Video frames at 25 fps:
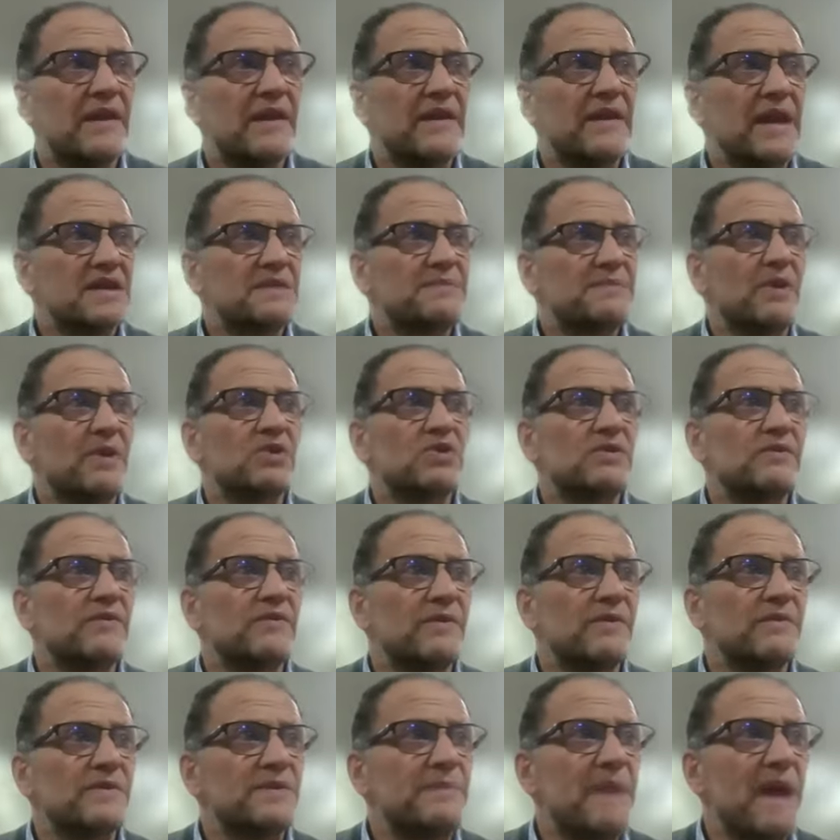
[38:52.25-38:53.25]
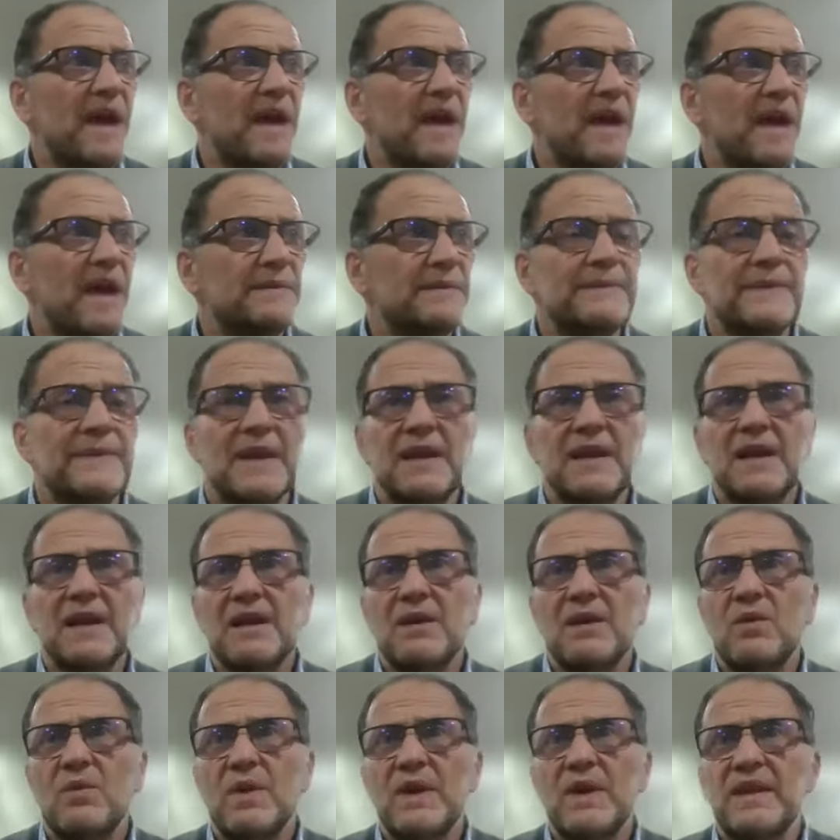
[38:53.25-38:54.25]
the expulsion from Spain
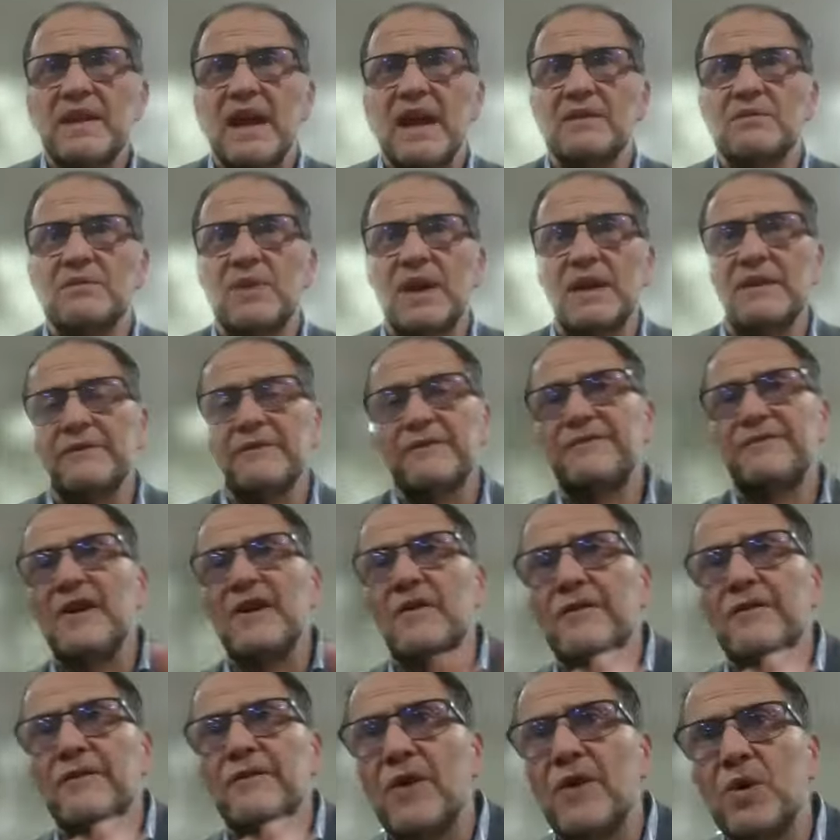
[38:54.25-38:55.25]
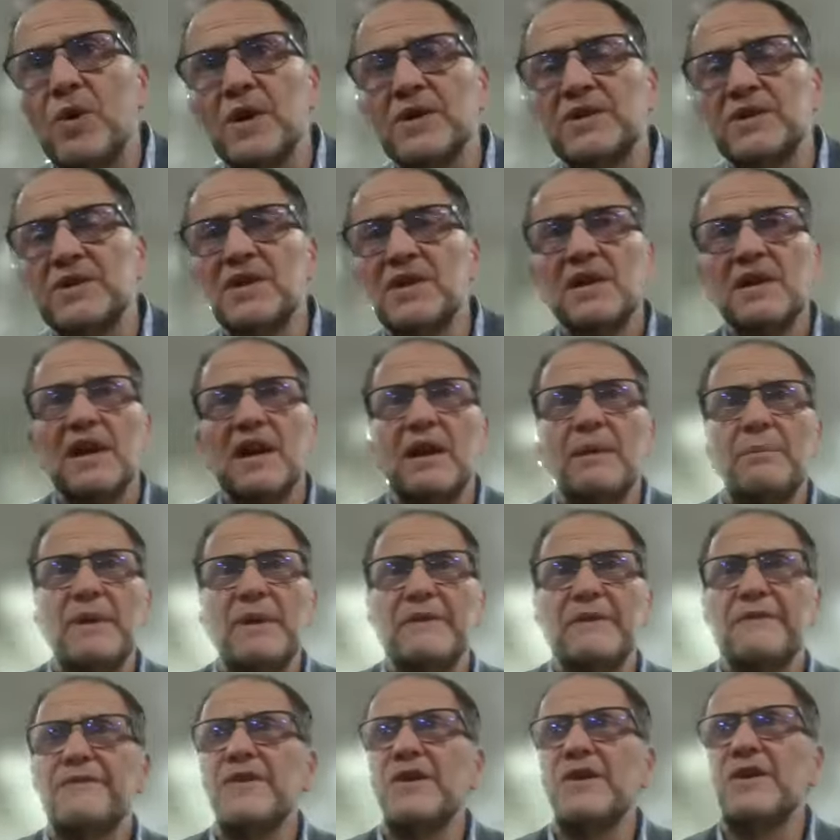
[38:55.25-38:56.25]
we then went forward a
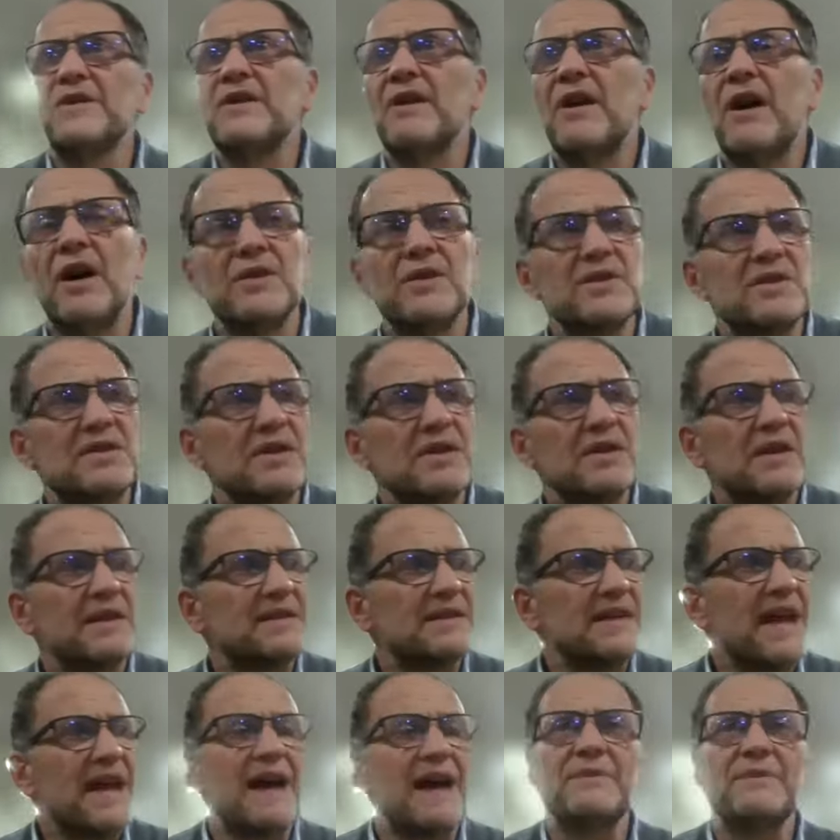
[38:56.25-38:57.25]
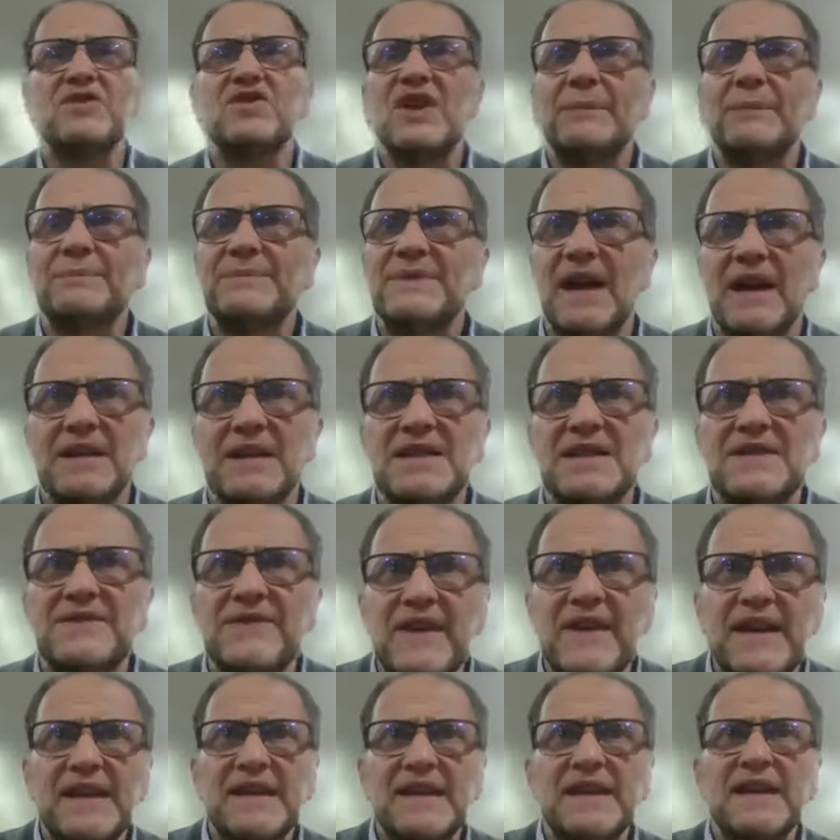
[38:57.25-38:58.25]
bit further on to the time of Shabbatai
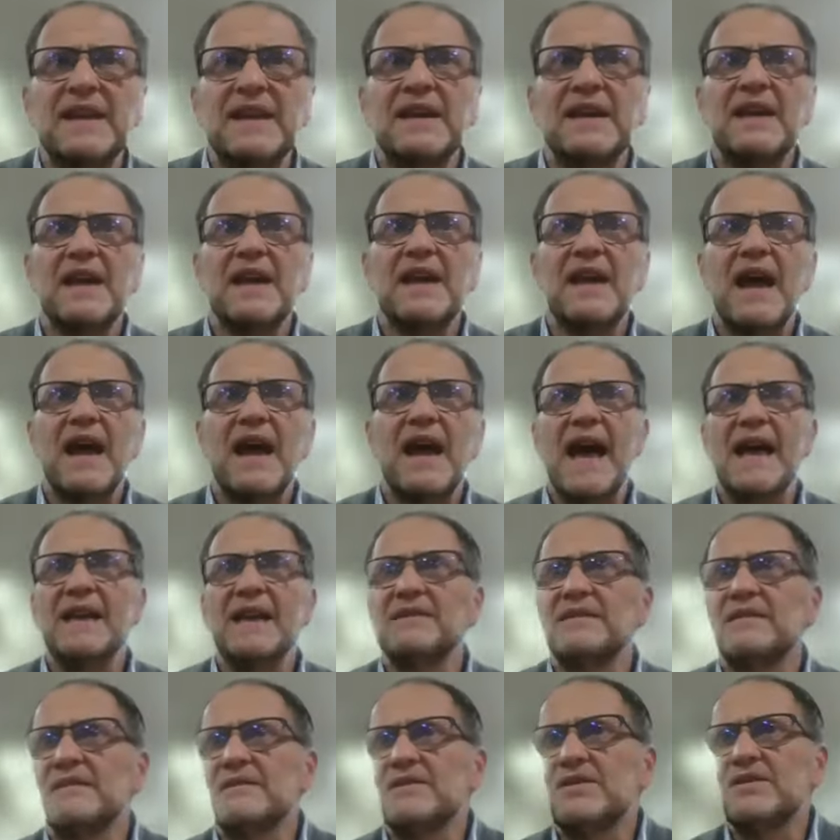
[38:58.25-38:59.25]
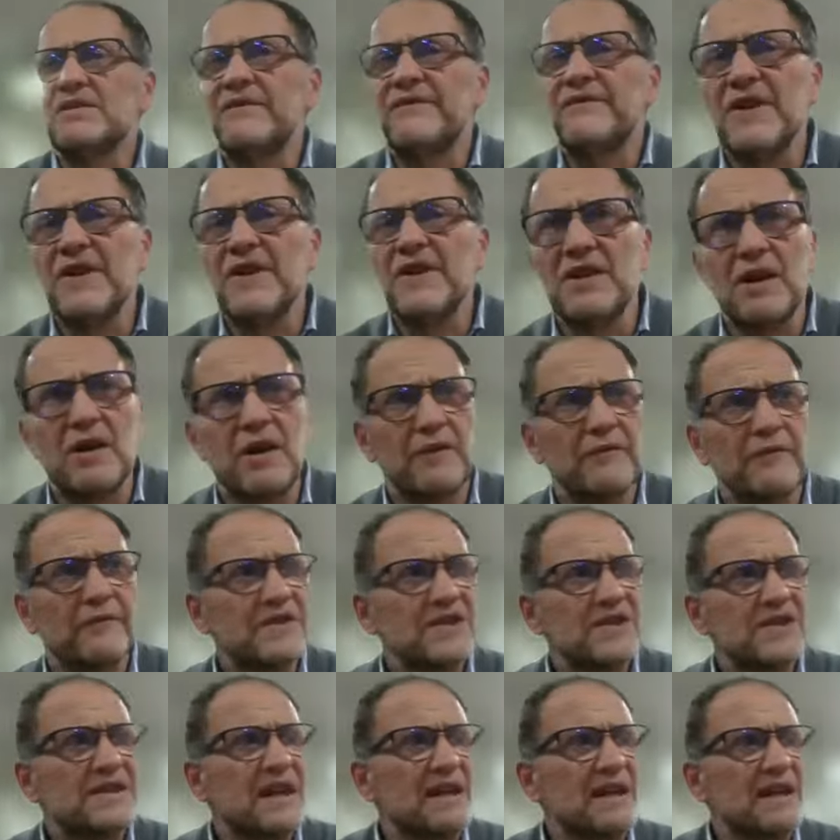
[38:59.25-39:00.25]
Tzvi and further on
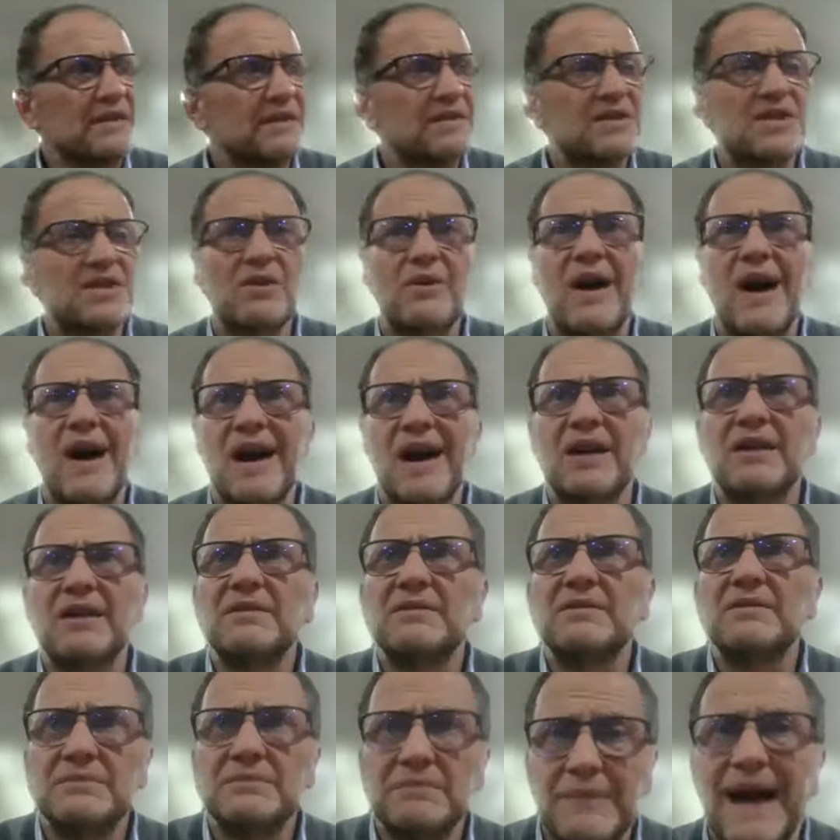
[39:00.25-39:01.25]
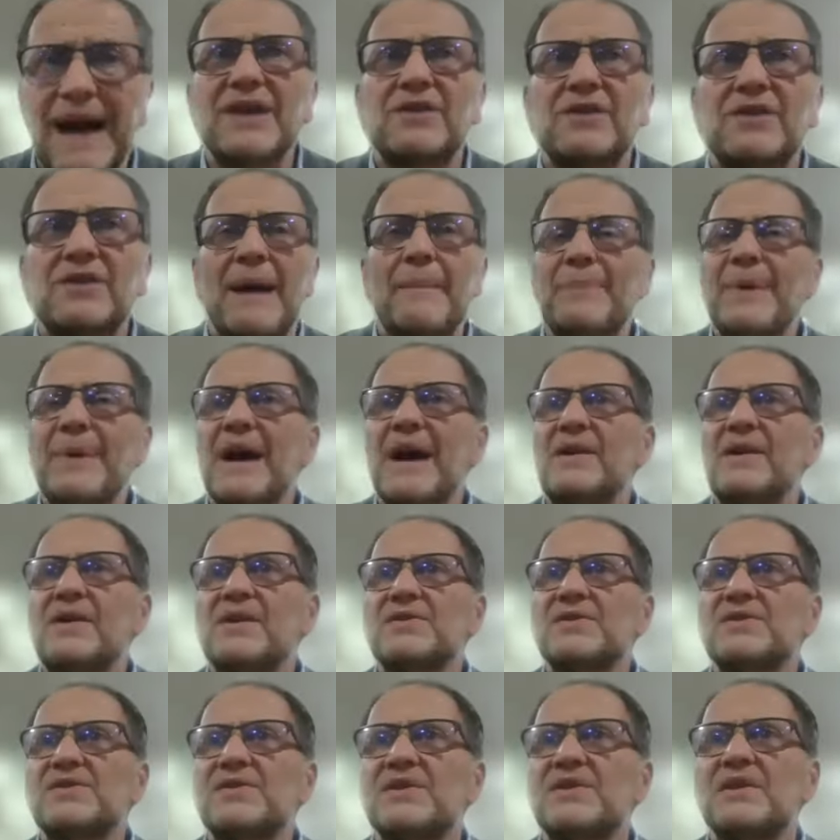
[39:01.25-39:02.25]
still to our my
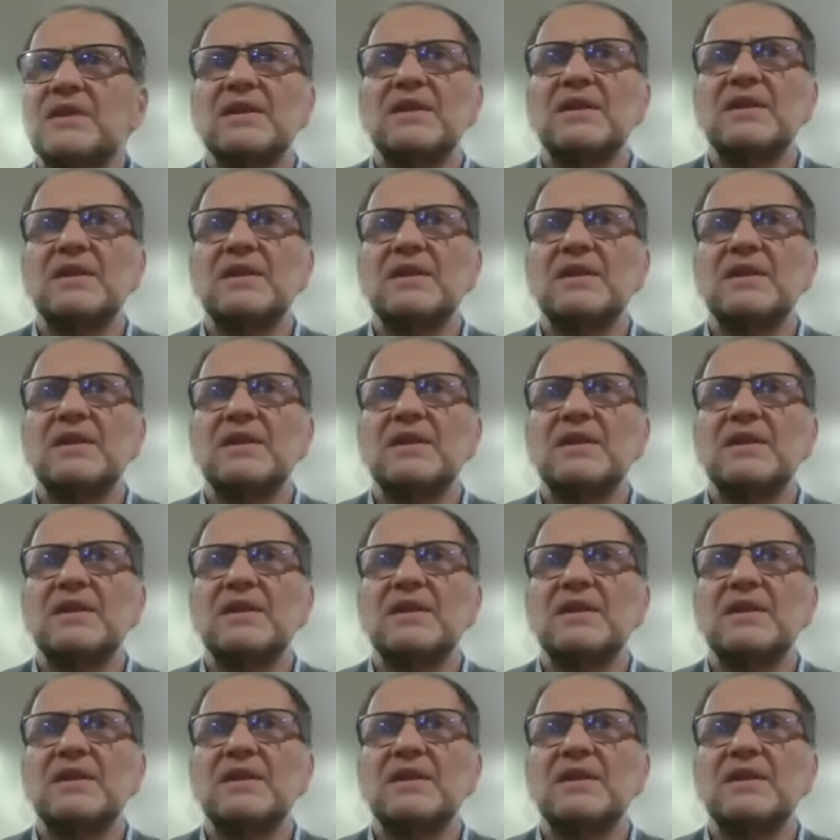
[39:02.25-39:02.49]
grandparents,